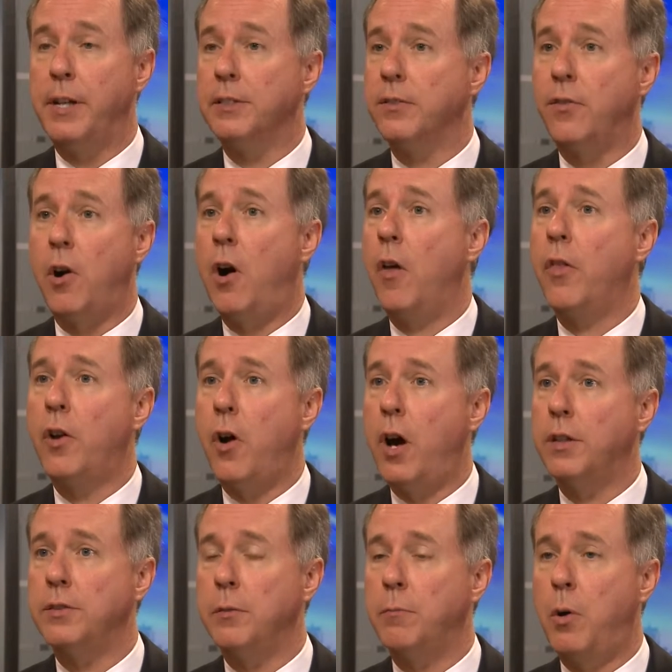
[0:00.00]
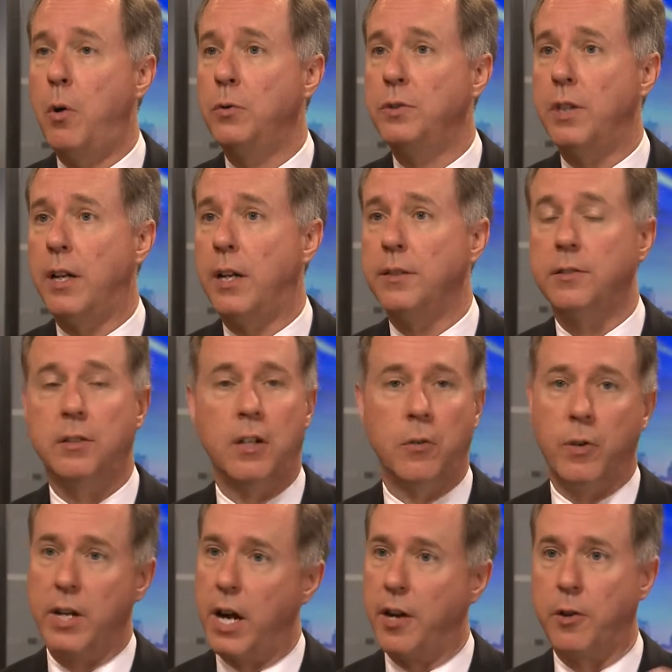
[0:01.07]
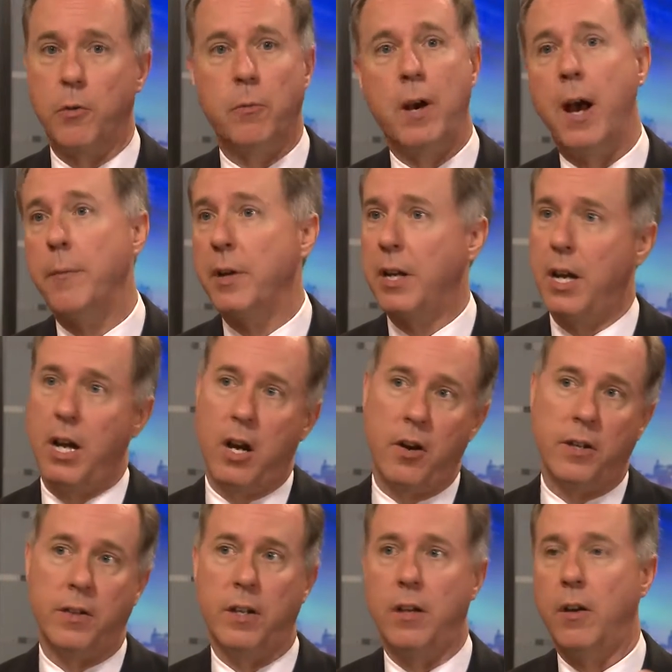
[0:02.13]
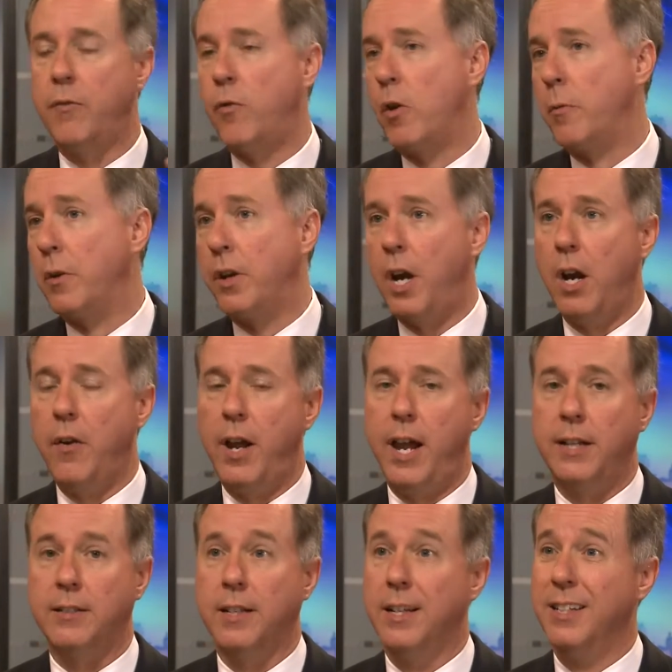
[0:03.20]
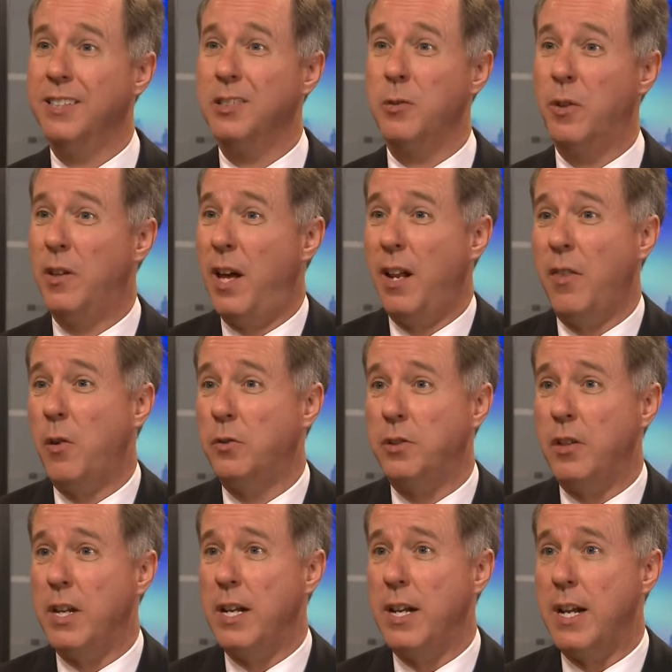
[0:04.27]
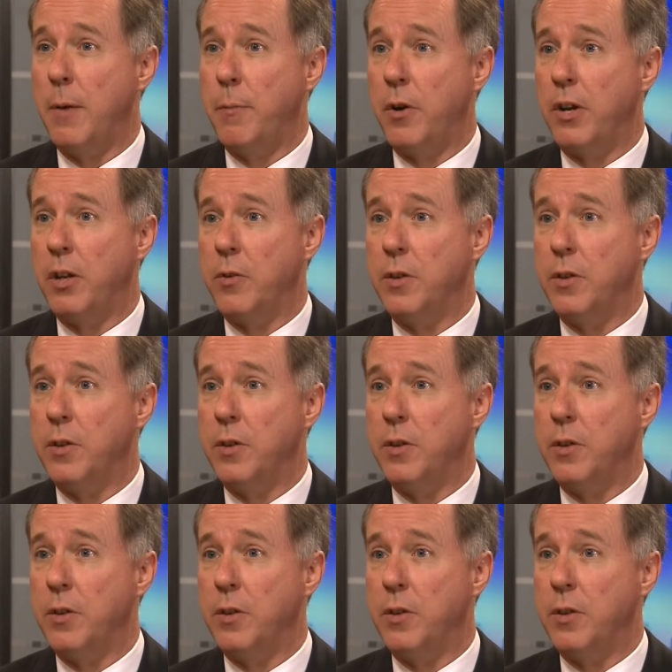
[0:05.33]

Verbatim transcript: because of all the costs imposed on us regarding Obamacare and the Affordable Care Act. So a lot of those are eating up our